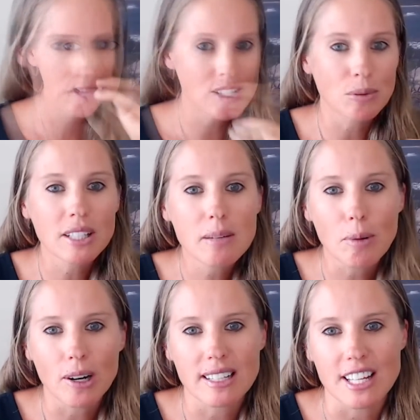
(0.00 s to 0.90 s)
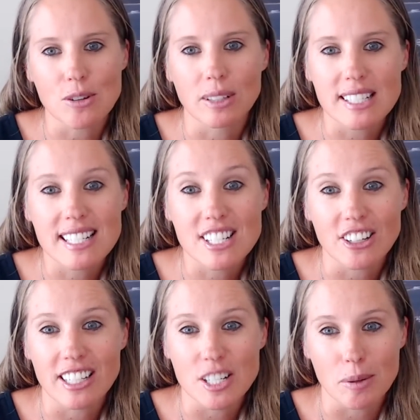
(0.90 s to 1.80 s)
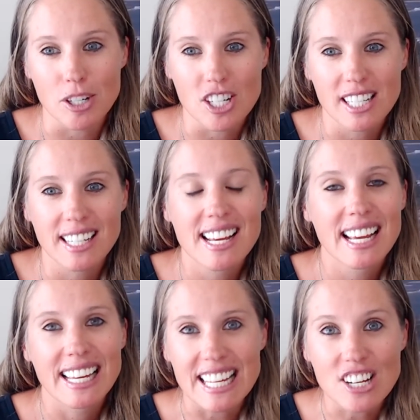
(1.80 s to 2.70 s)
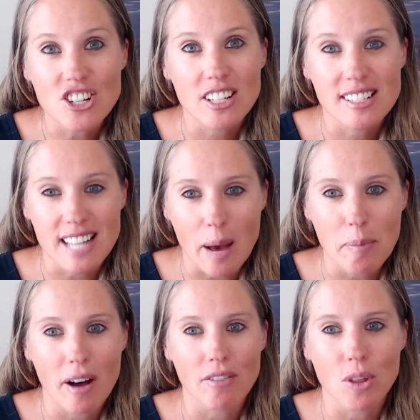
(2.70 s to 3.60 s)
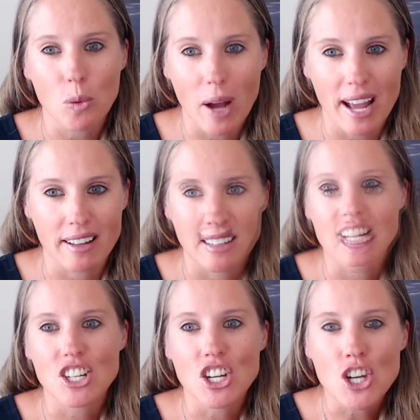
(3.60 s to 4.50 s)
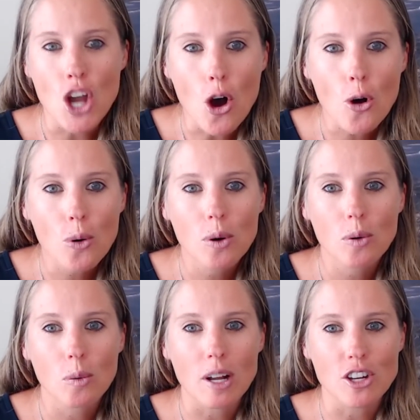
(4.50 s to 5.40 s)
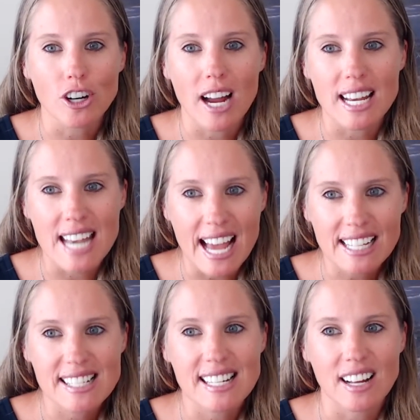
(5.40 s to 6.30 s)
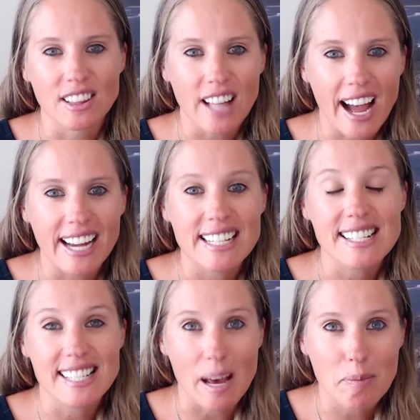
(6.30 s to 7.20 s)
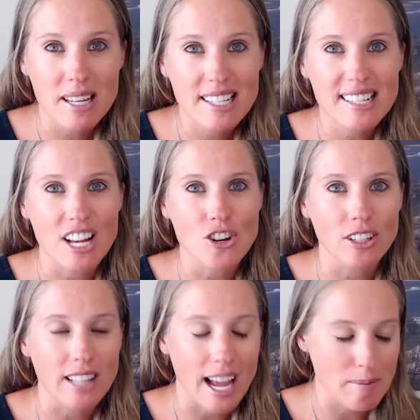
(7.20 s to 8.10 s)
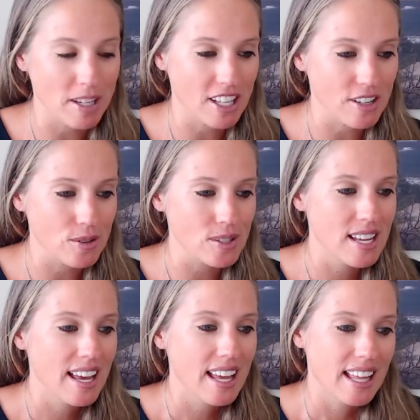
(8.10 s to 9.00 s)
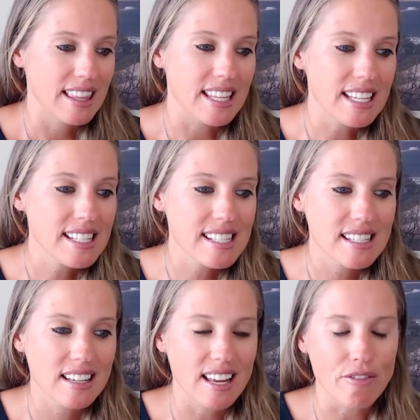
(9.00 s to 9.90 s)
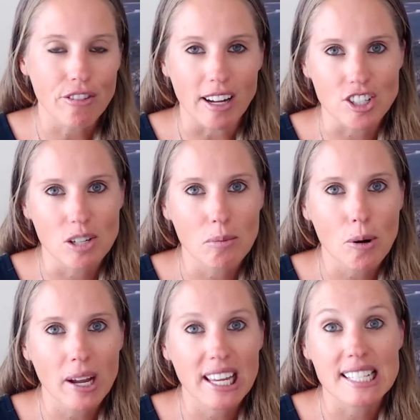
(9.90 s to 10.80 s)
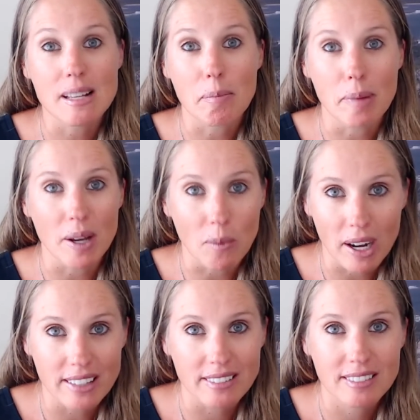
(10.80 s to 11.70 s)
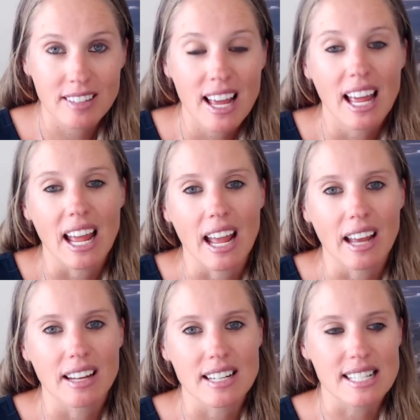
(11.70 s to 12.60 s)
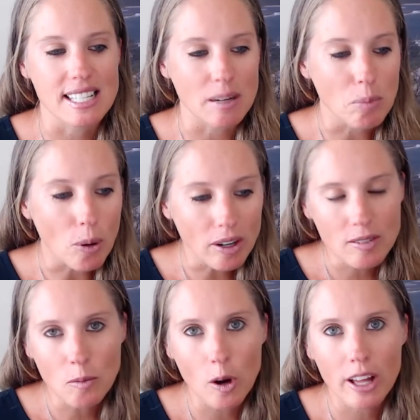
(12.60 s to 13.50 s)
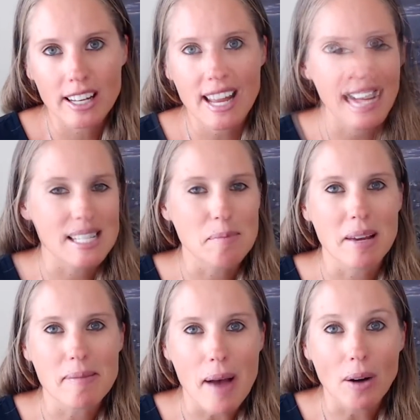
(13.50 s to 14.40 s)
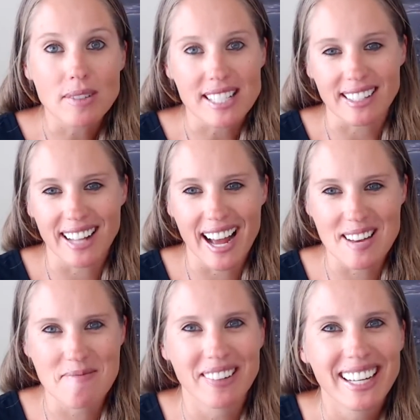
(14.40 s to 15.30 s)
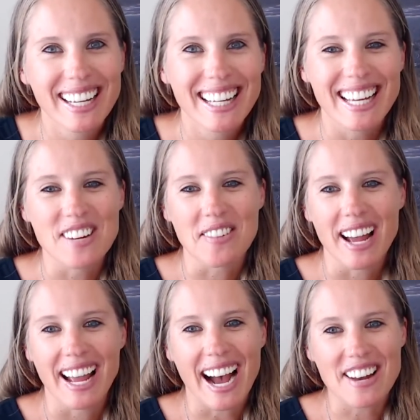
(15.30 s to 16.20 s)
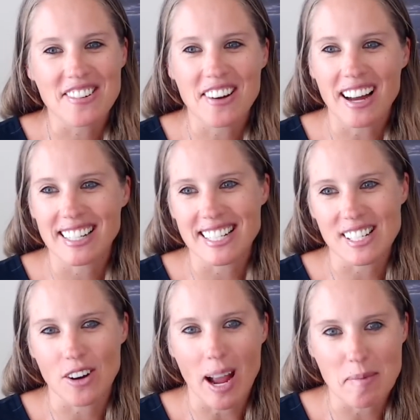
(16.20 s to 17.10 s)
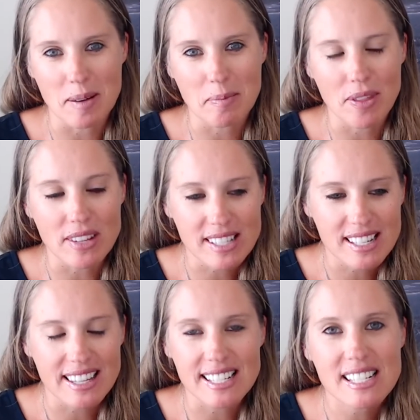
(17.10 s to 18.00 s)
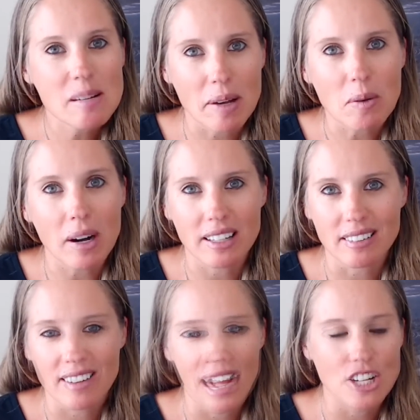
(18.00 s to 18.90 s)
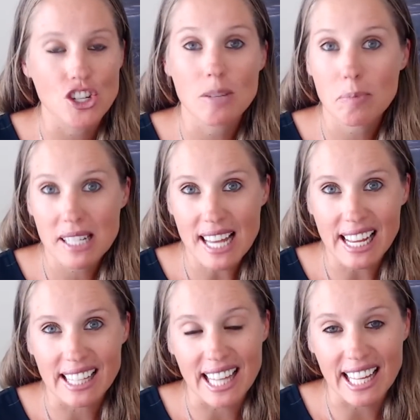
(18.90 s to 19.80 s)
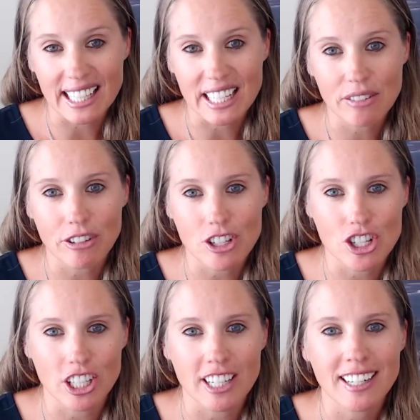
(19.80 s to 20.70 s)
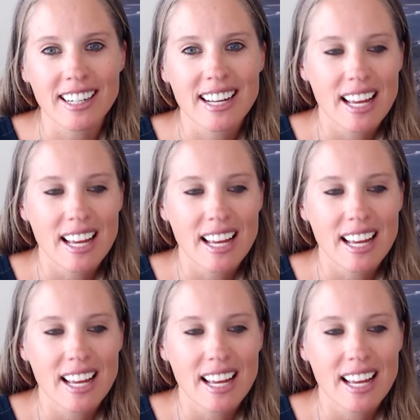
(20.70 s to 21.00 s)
It's really important that you listen to your intuition each step of the way and to know what your next aligned step is and your alignment cues. This inflection point is a big one. And it's an important one. It's a big mountain to climb in a way. I don't know how to describe it, but this is a big one and it shouldn't be taken lightly for sure.